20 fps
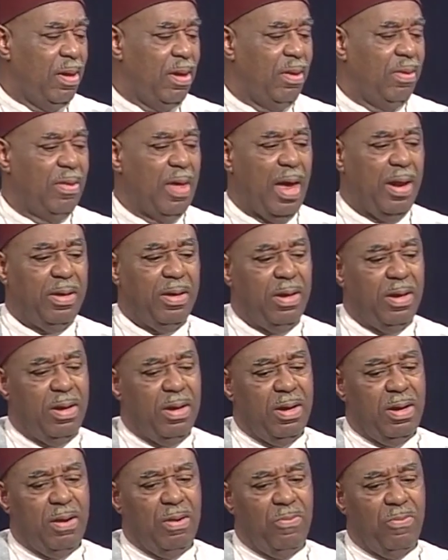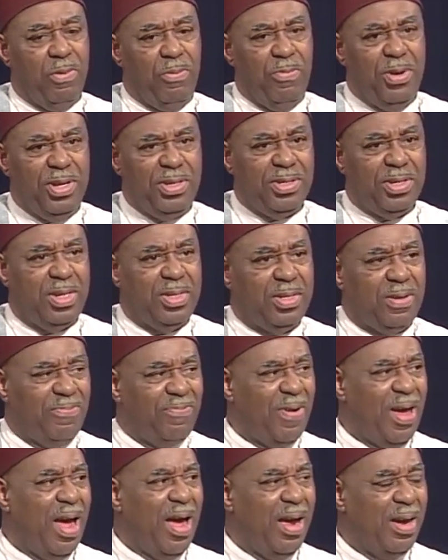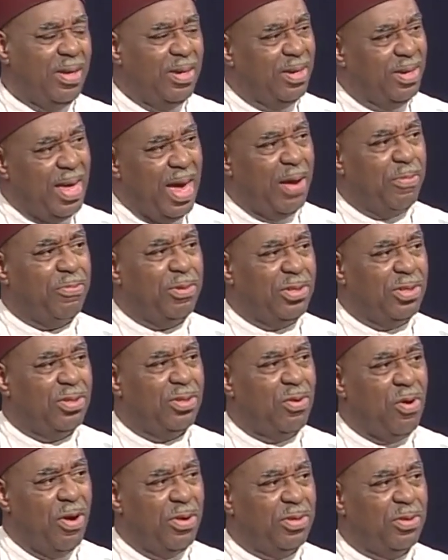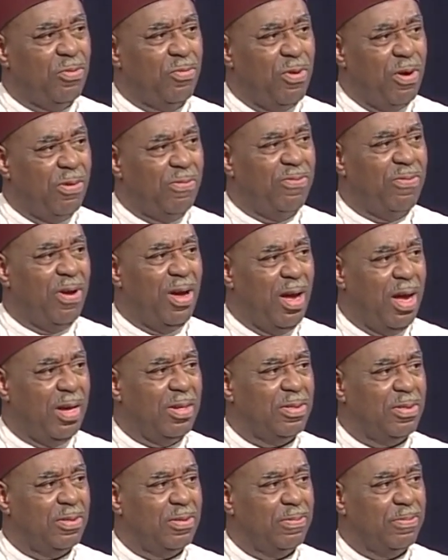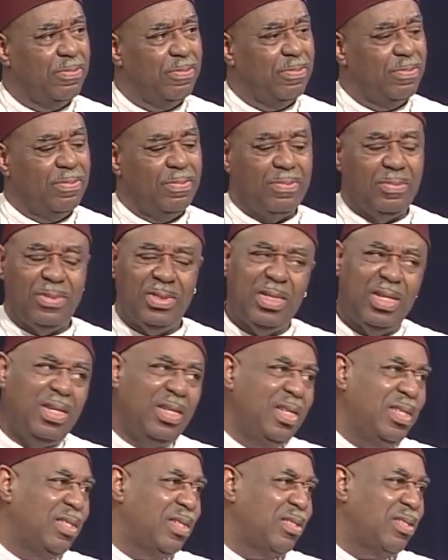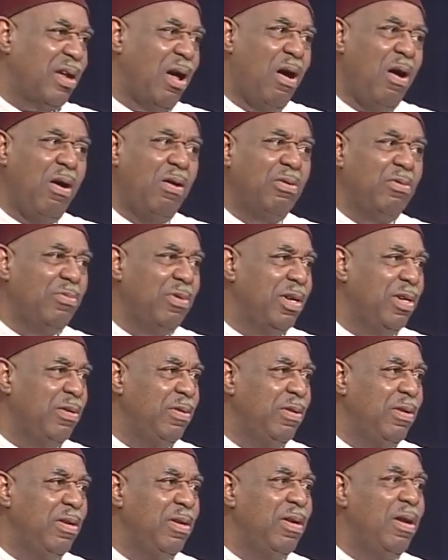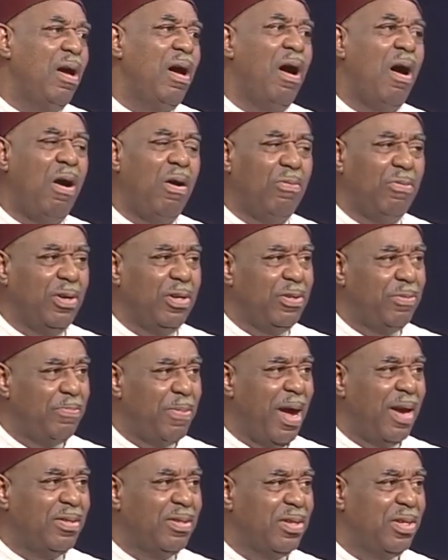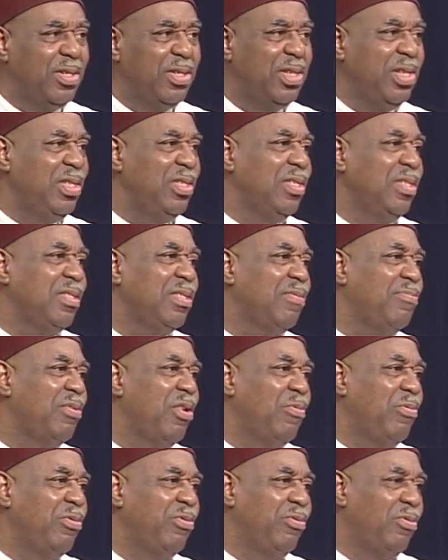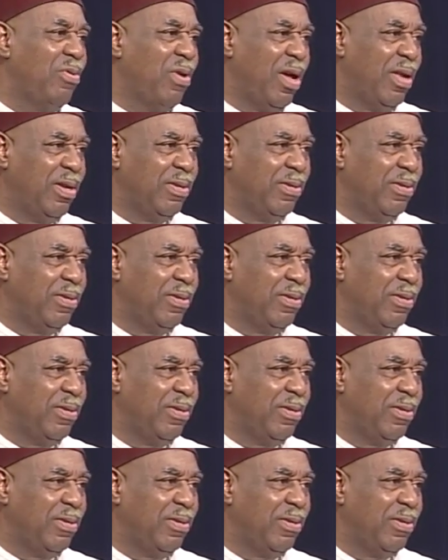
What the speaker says: that when we seek to find that which is going to work for us, it leads us all the way, always back to the teachings of Noble Drew Ali.